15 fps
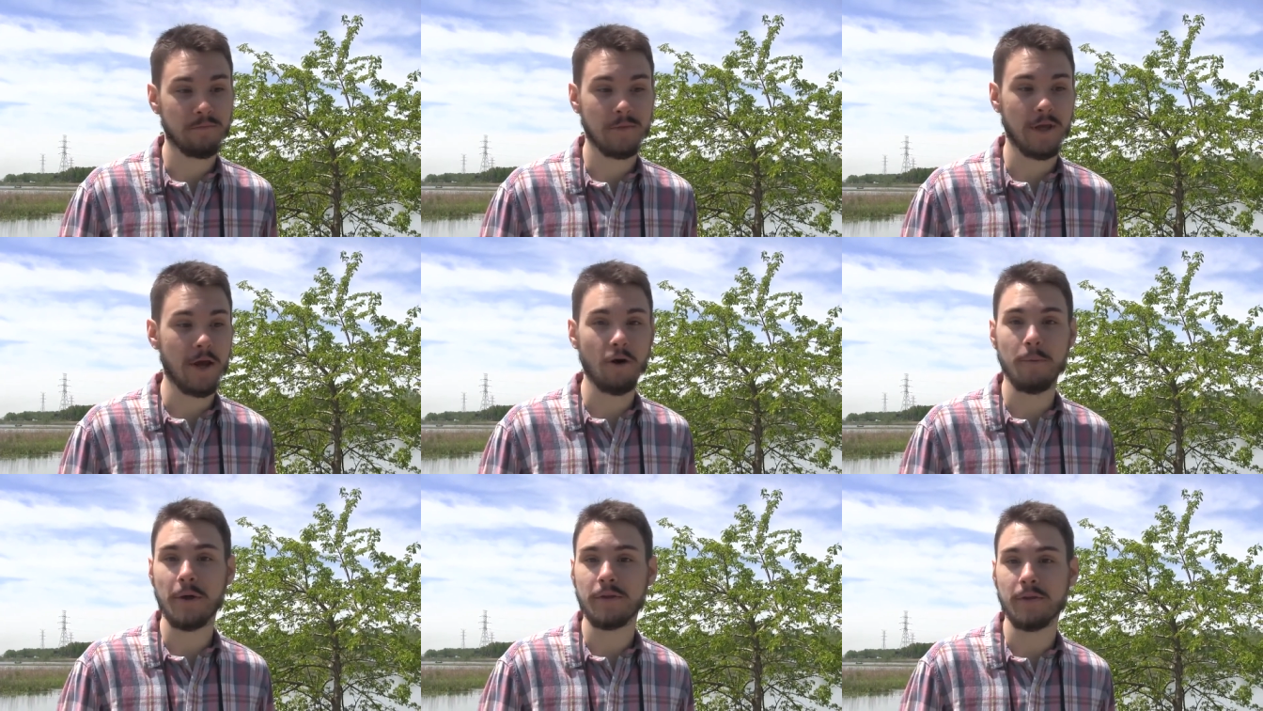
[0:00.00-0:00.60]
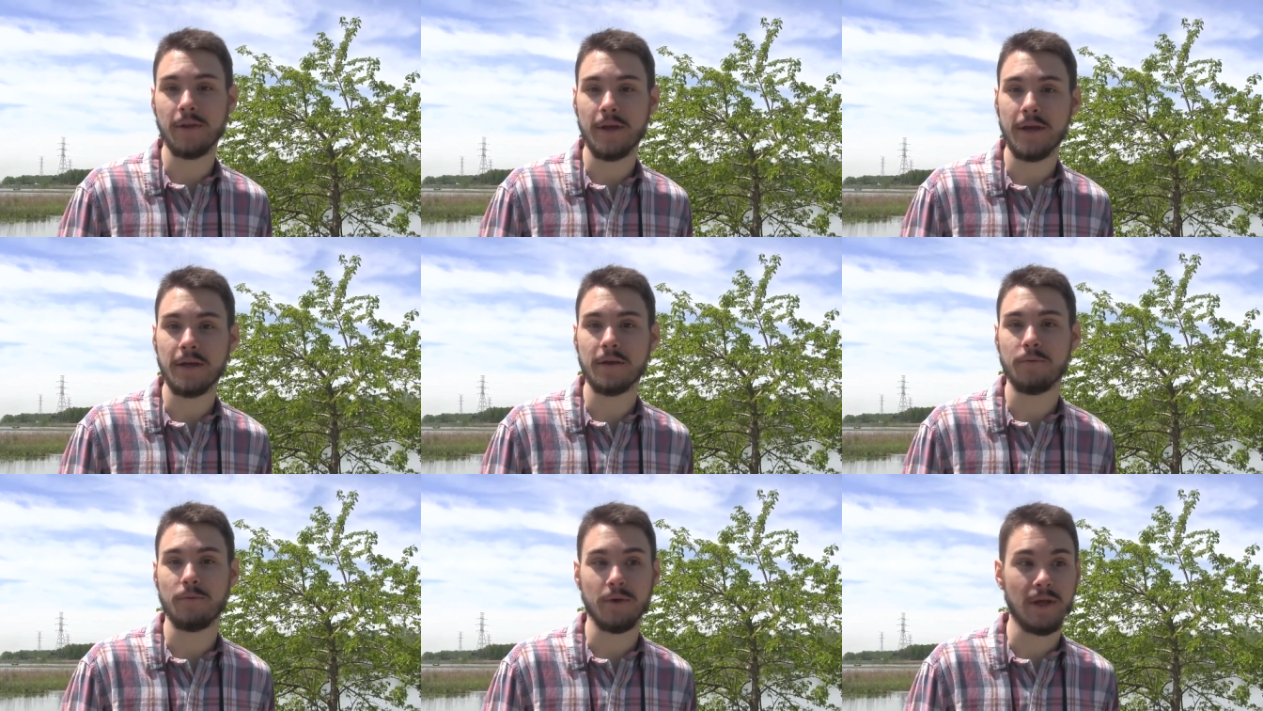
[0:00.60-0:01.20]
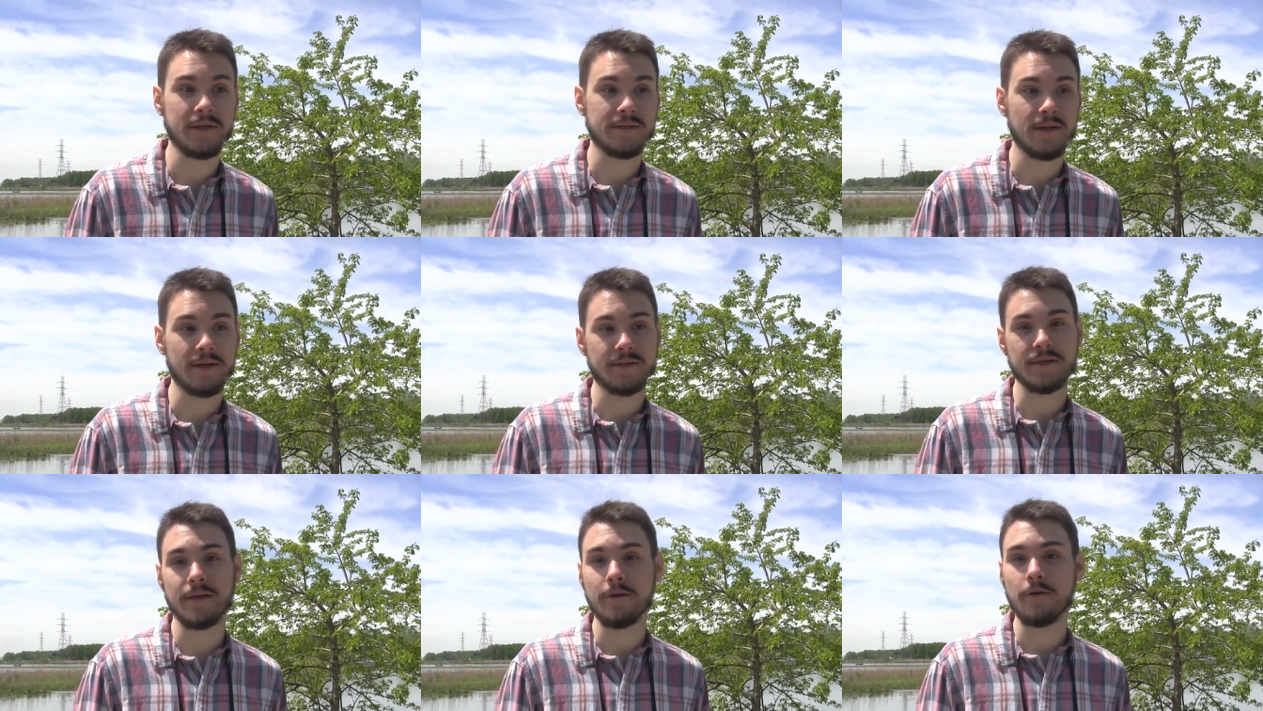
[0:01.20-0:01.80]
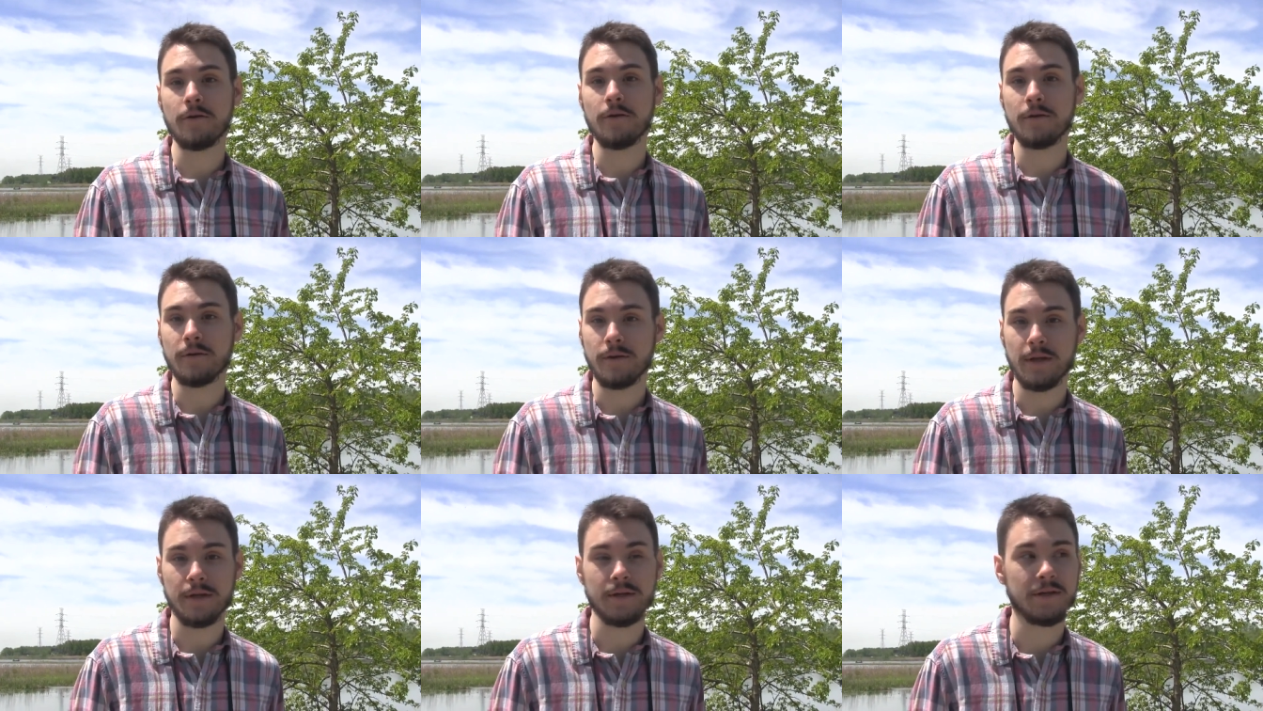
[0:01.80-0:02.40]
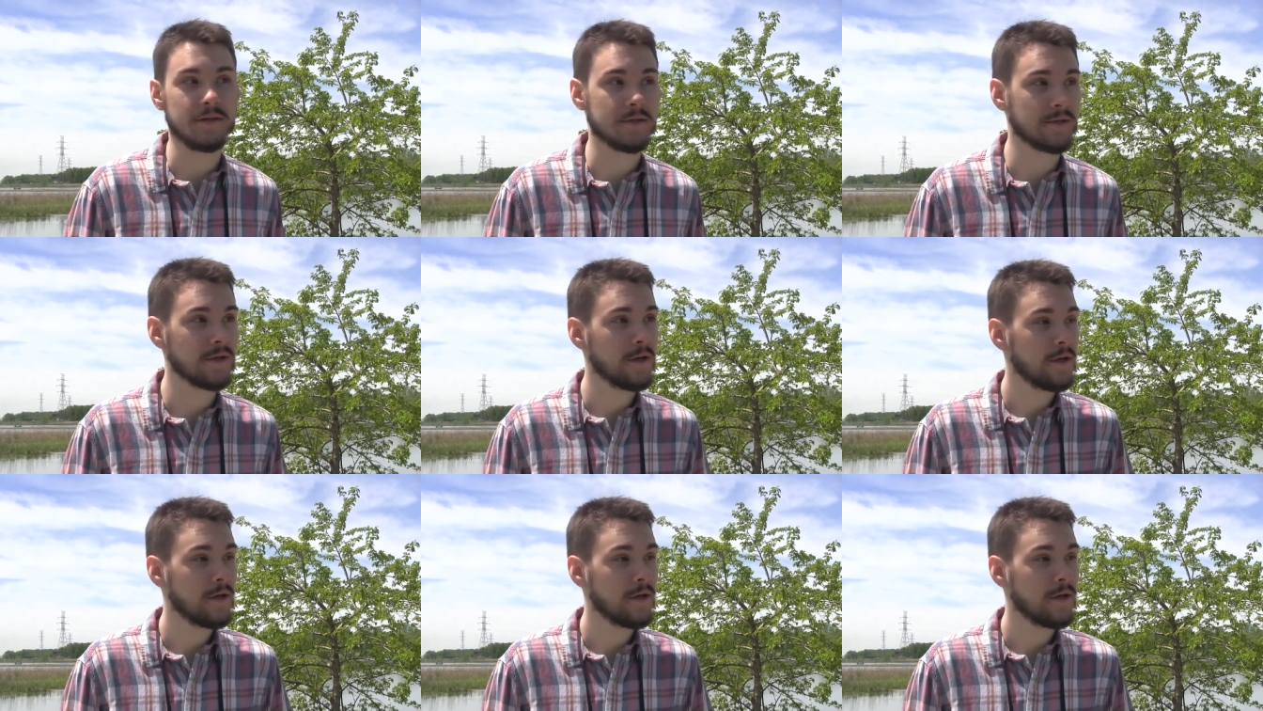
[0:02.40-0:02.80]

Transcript: care about the lake and realize that it's here and that it needs